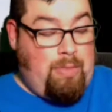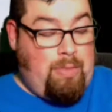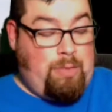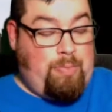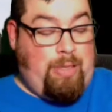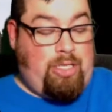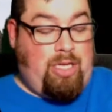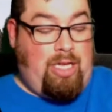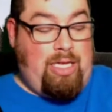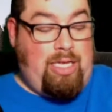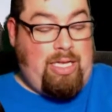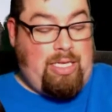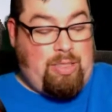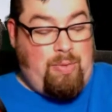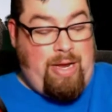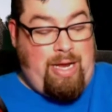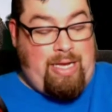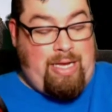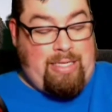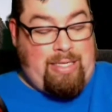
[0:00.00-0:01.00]
especially this
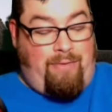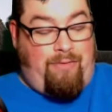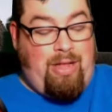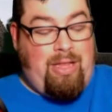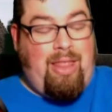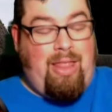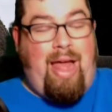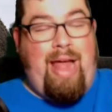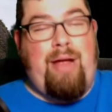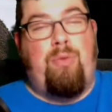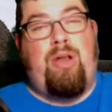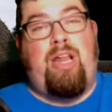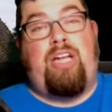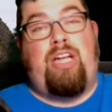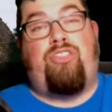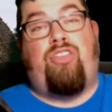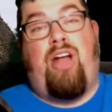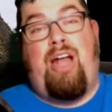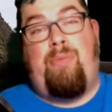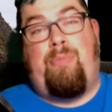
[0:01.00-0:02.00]
week, because I feel like when I
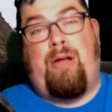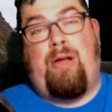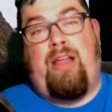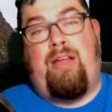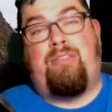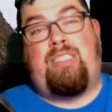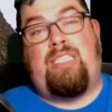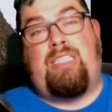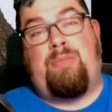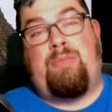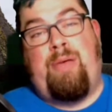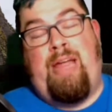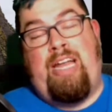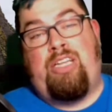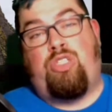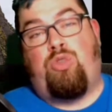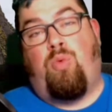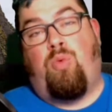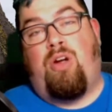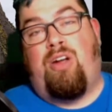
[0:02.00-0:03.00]
try to pronounce
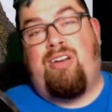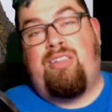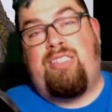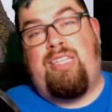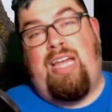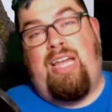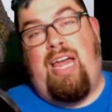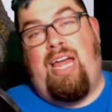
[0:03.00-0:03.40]
Spanish words,